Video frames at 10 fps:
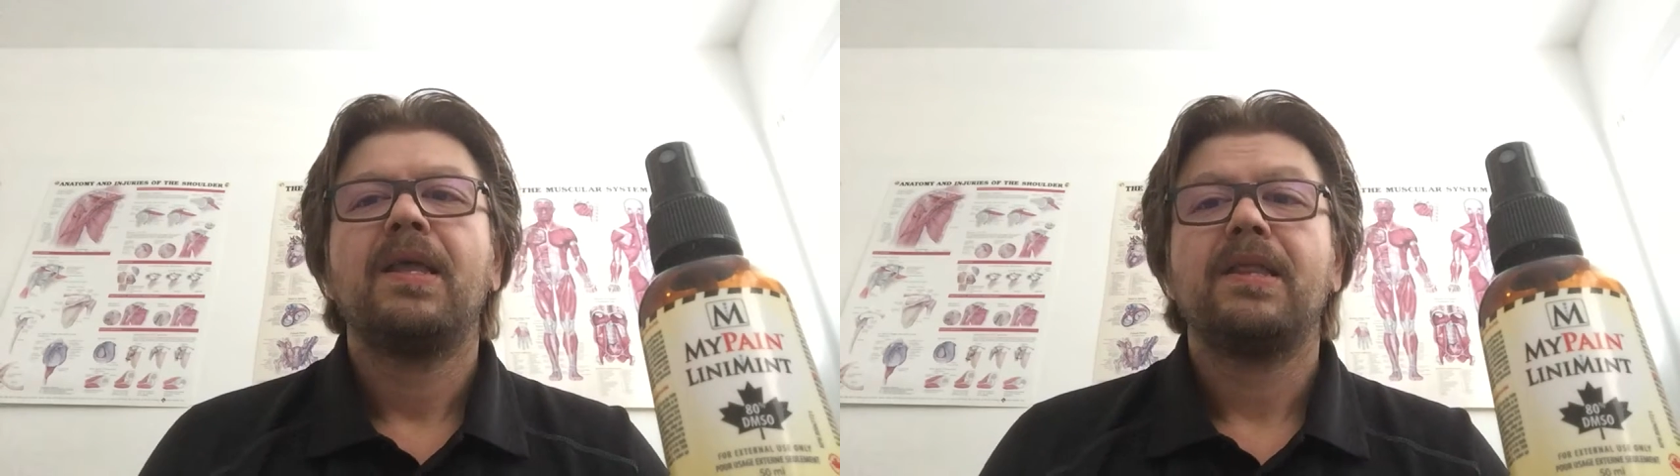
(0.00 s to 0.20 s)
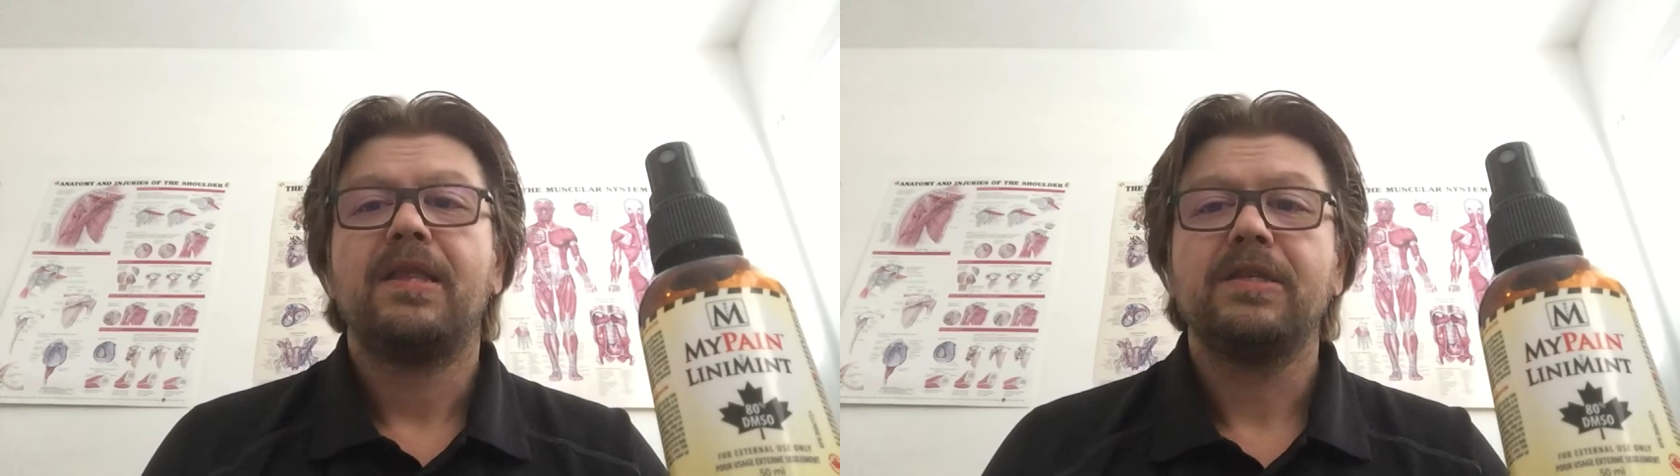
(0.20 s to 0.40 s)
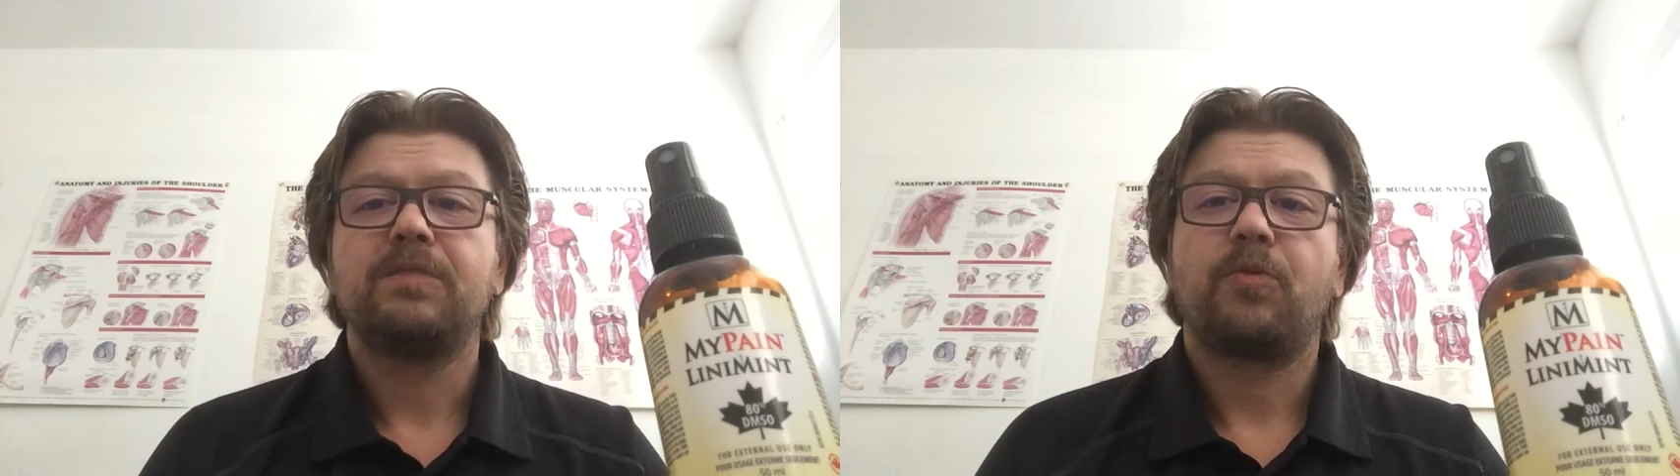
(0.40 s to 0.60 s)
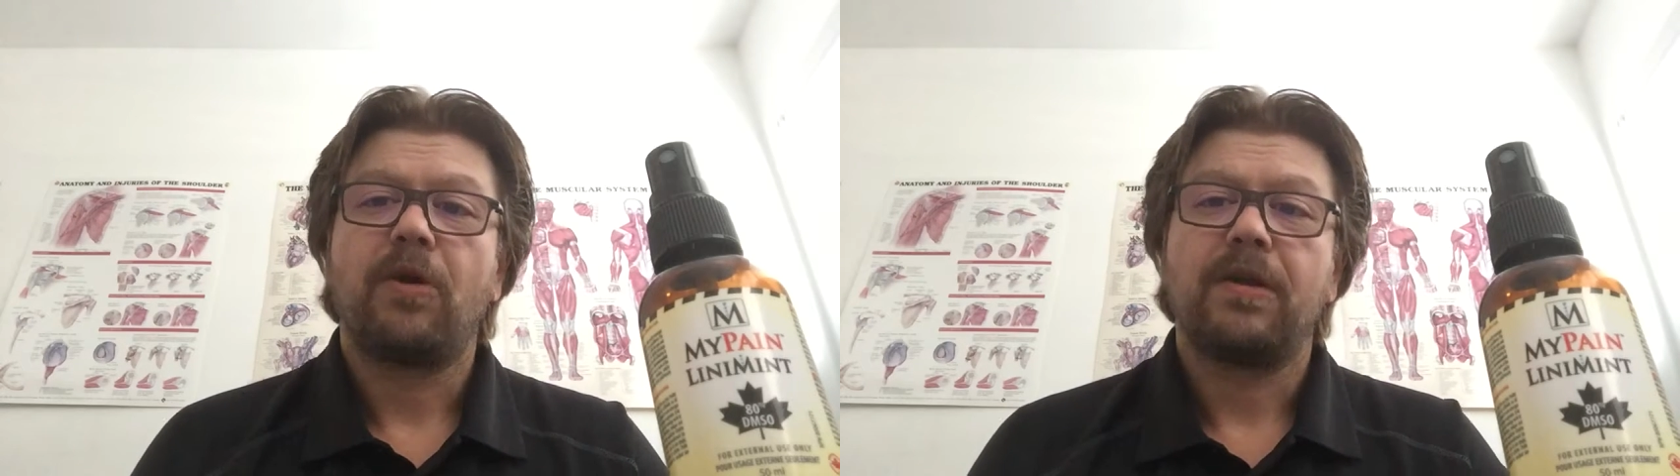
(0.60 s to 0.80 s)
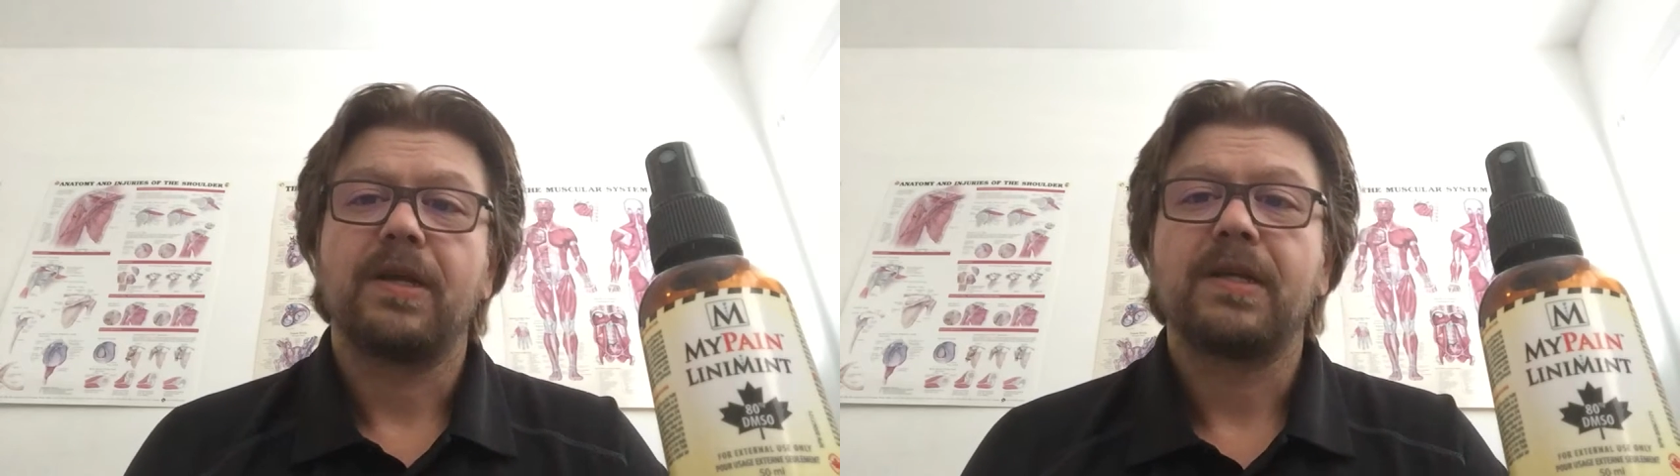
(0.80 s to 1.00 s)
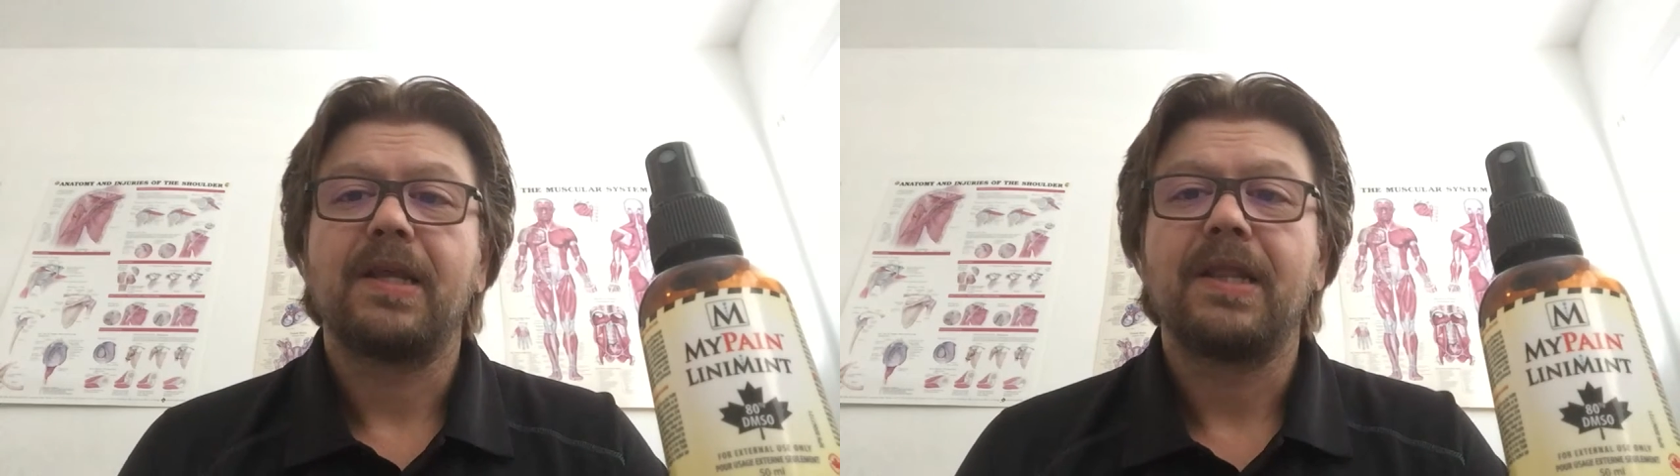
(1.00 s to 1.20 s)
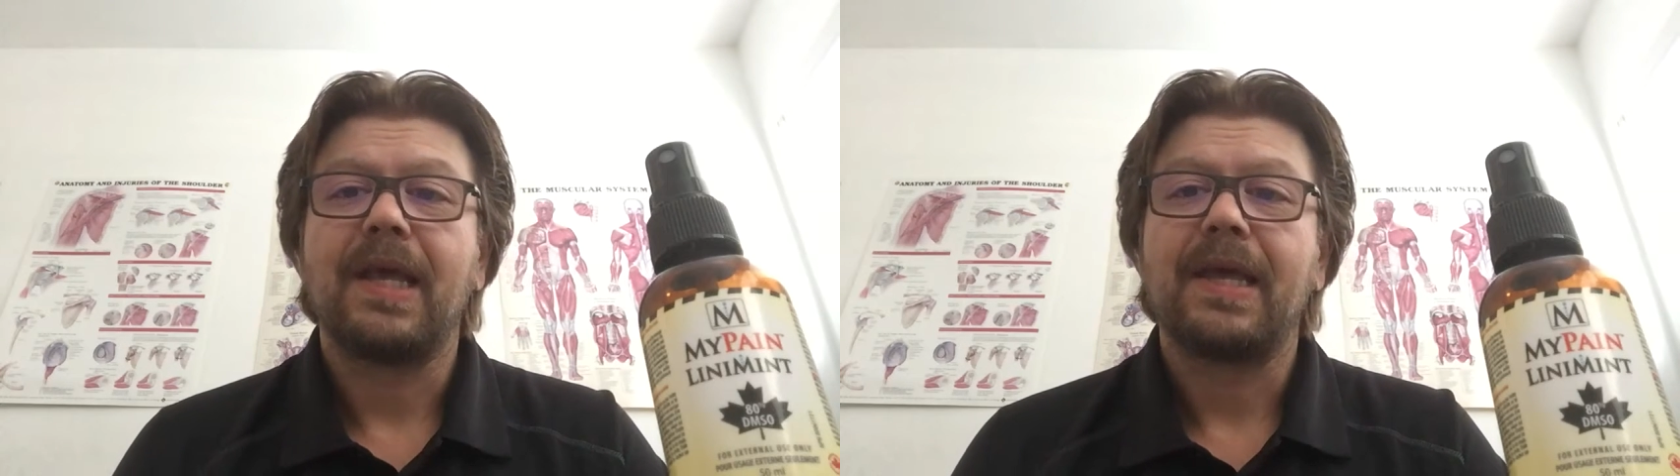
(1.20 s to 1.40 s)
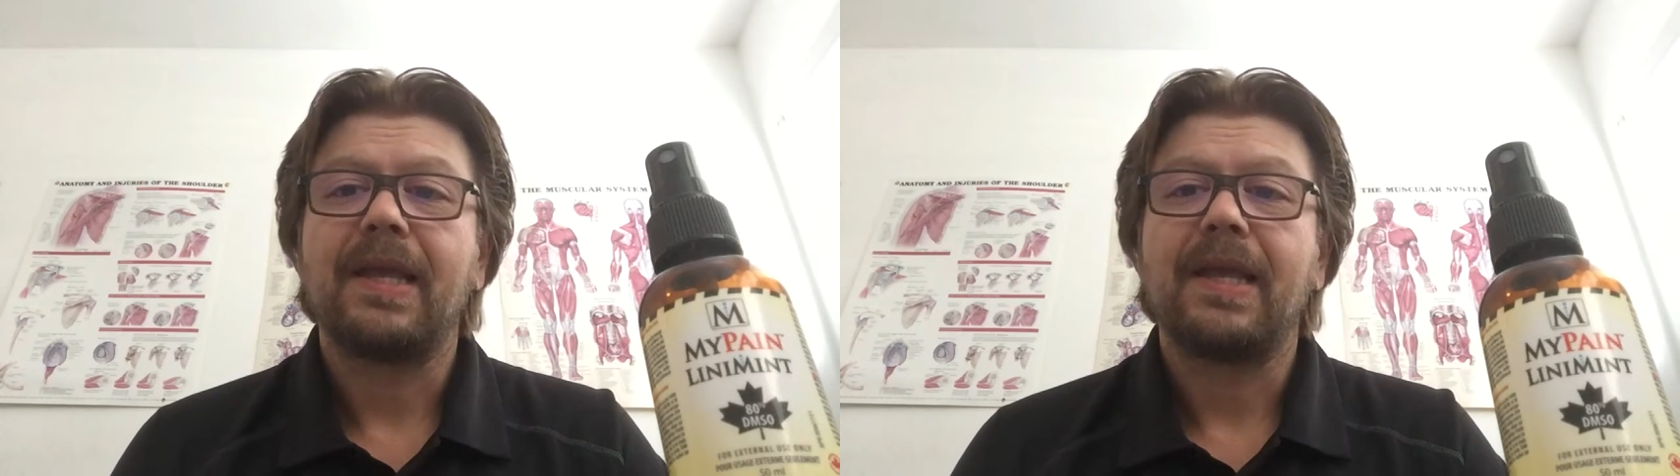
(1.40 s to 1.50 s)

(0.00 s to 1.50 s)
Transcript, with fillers: This product, unlike